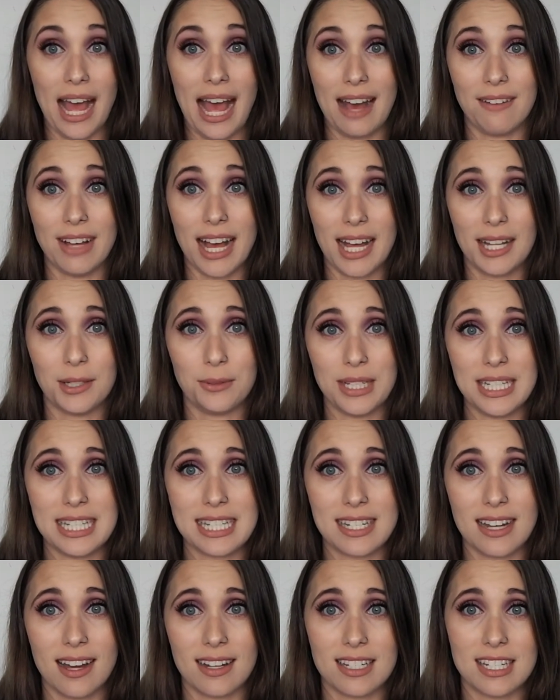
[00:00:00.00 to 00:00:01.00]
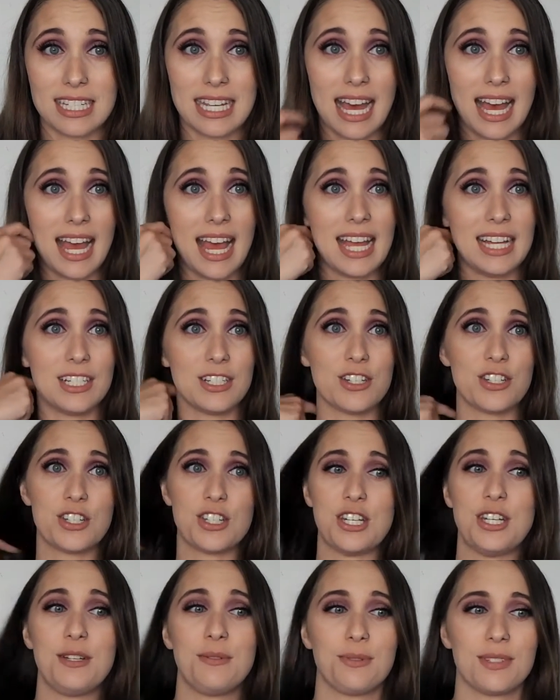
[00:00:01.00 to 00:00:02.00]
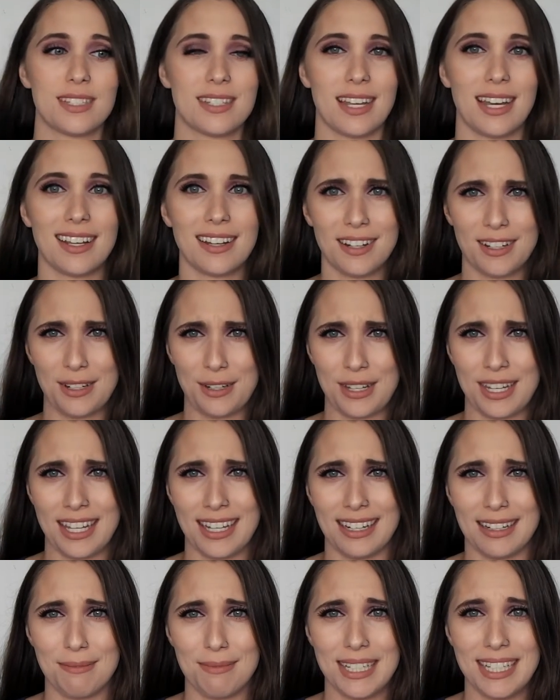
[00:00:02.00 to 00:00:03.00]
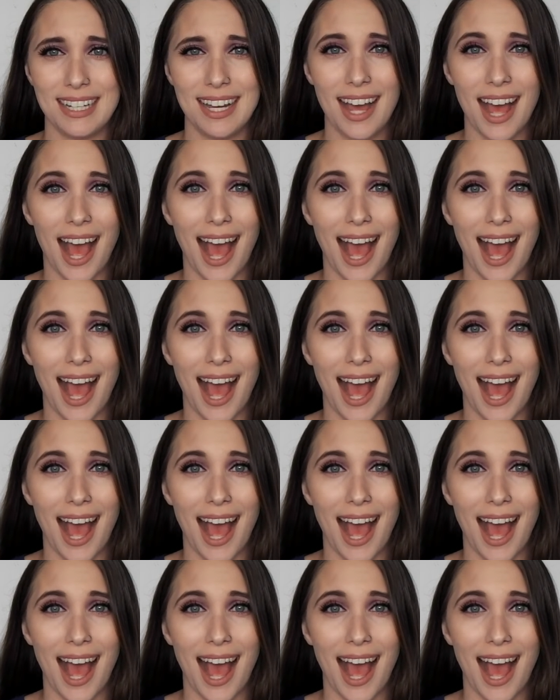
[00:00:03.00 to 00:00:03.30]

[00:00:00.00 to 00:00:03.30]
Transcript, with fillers: have Halloween socks yet and she was like, are you kidding me?